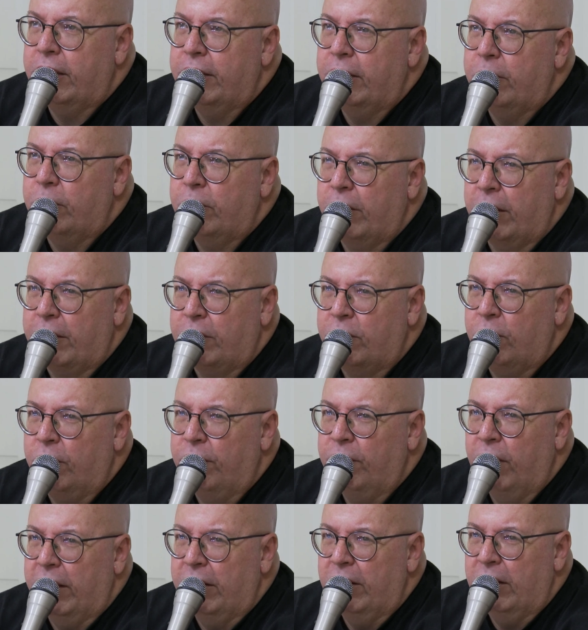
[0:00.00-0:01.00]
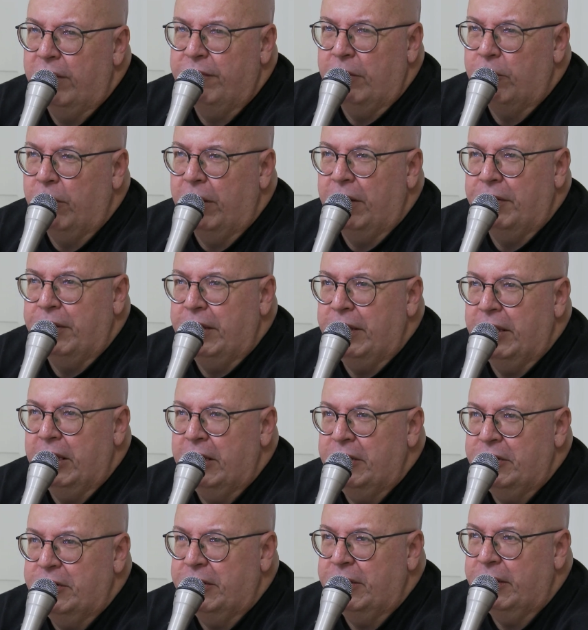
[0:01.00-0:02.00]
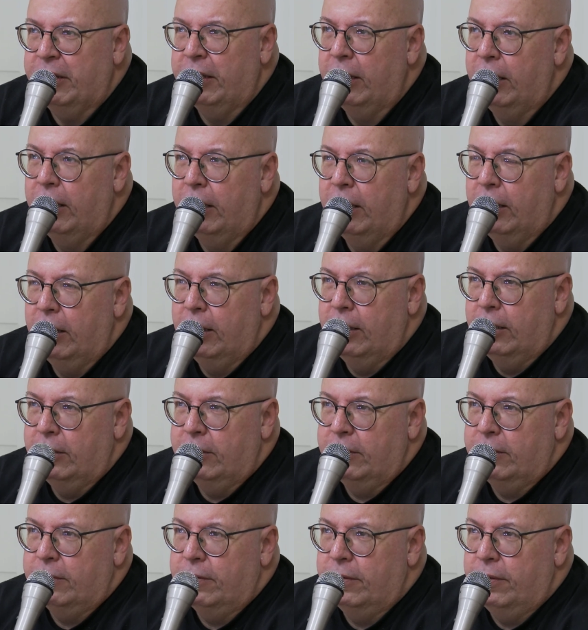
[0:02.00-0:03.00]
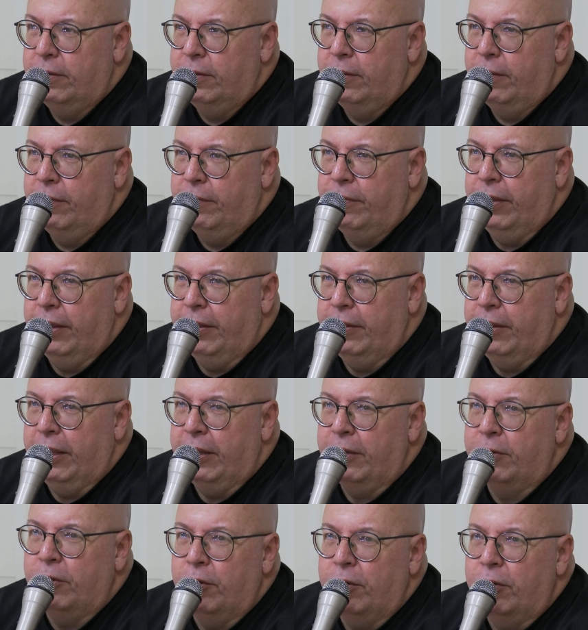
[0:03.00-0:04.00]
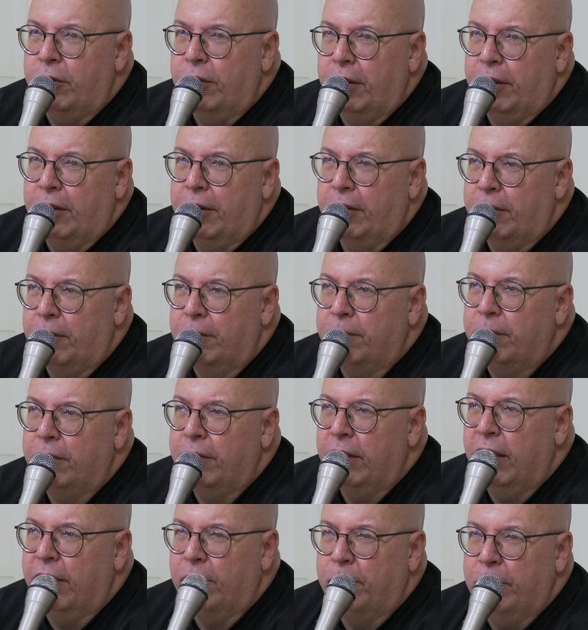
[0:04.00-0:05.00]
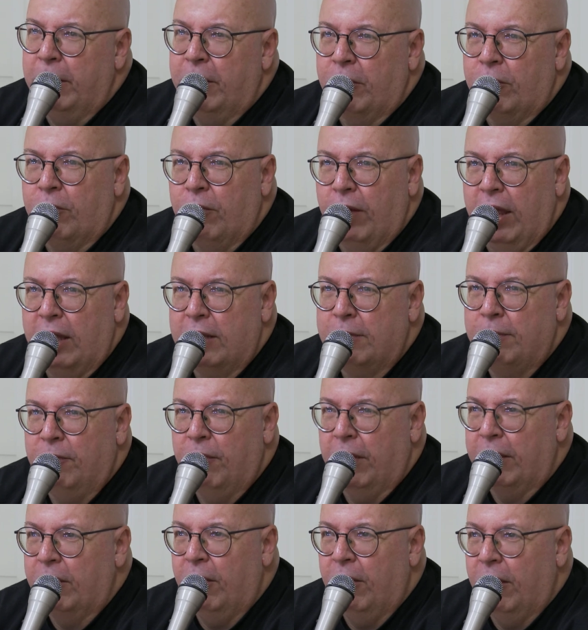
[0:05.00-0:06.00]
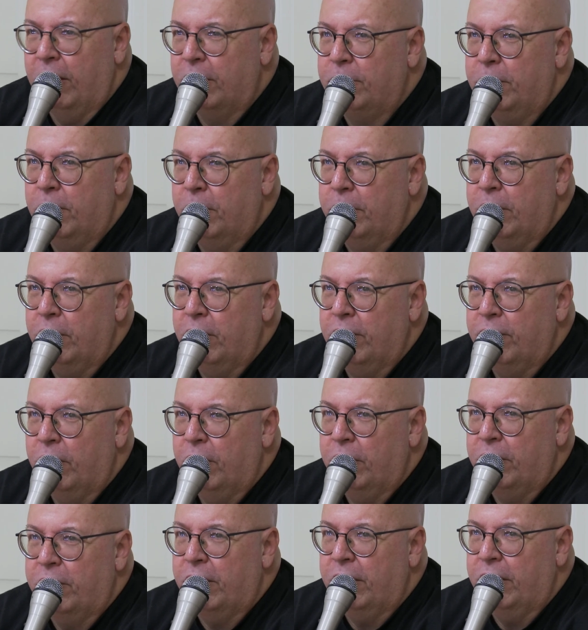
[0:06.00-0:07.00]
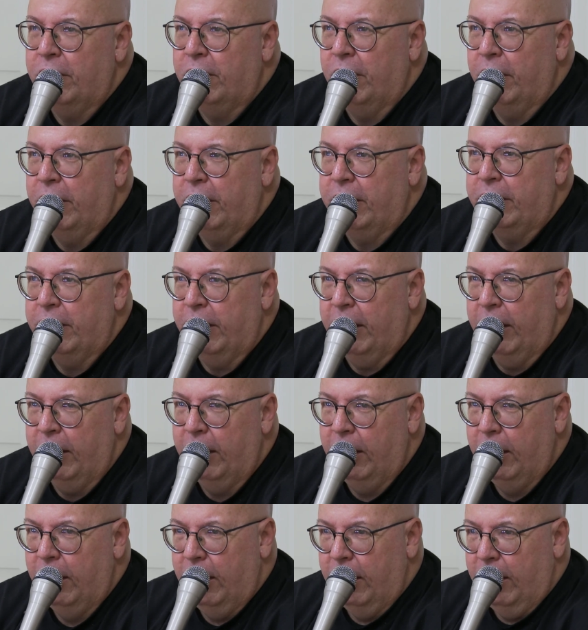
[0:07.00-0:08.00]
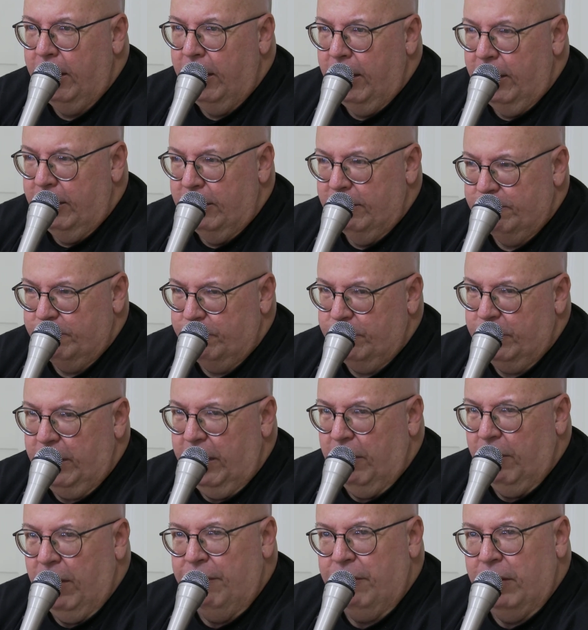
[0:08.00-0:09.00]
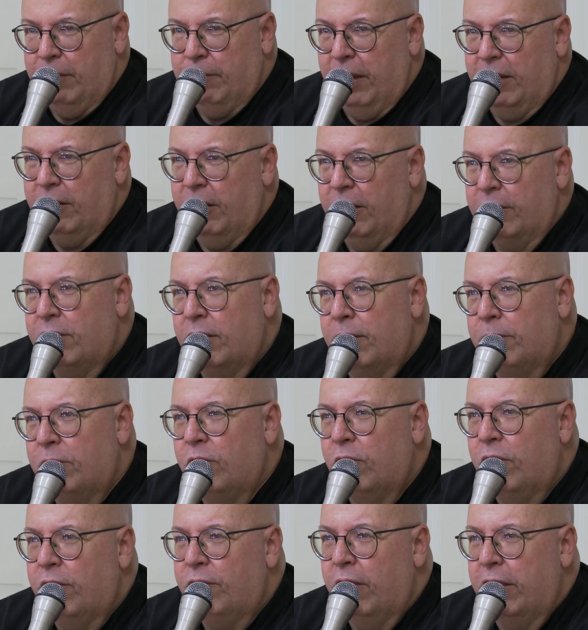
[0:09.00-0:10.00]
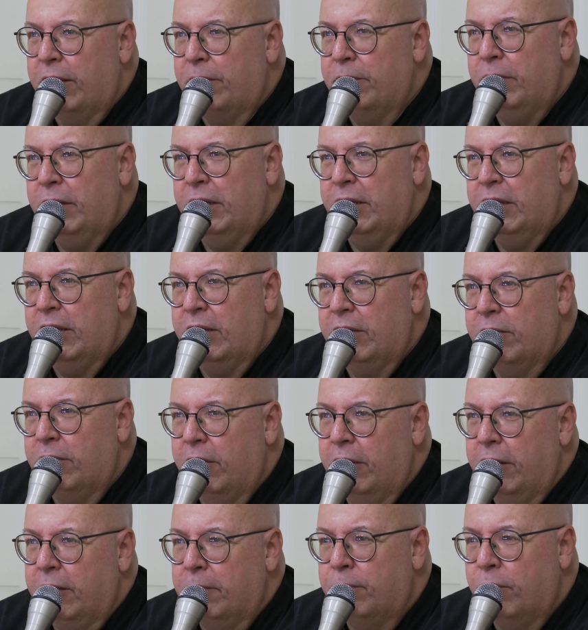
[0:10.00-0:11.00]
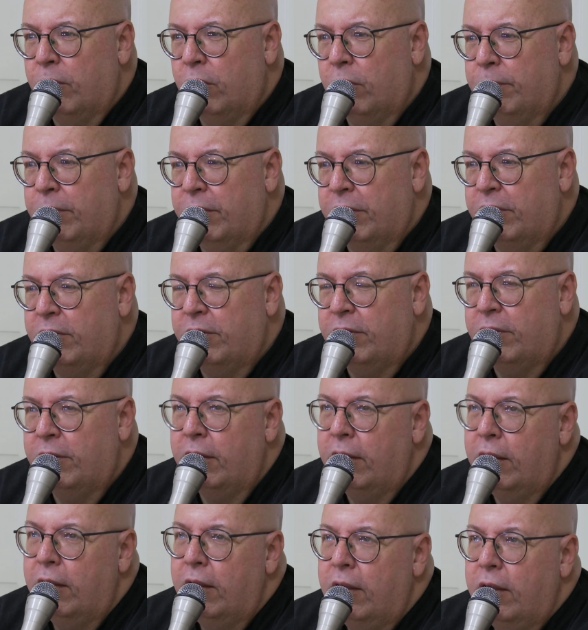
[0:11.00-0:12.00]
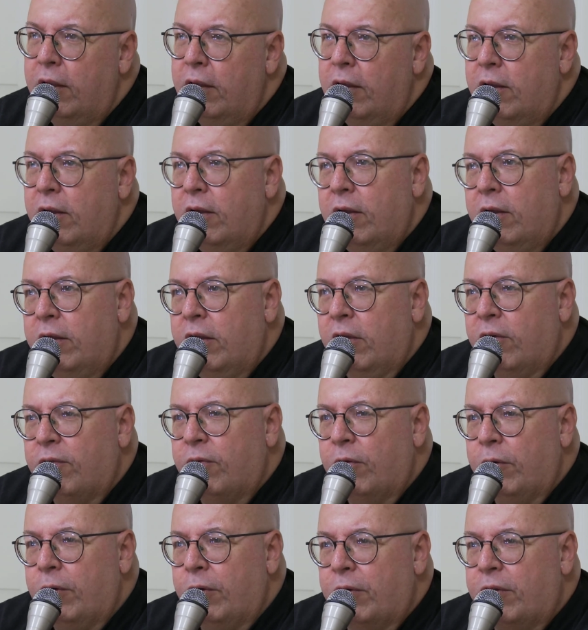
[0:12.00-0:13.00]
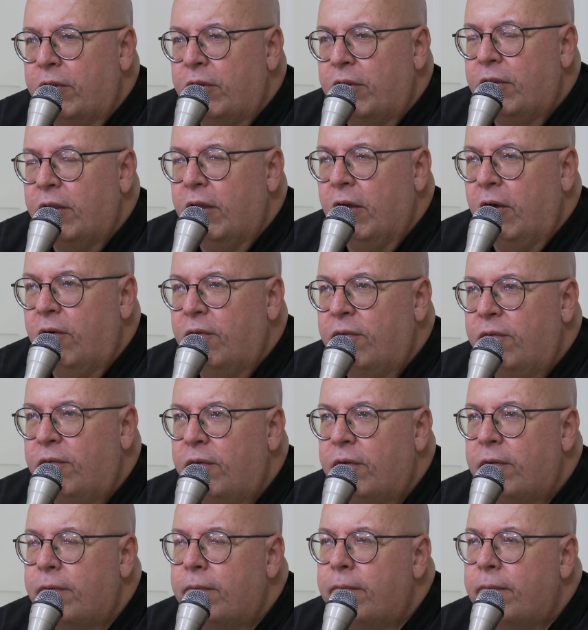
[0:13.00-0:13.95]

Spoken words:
were sort of living right on the edge, and they could have a better grasp of a hostile universe and having to make some sort of meaning and purpose for yourself.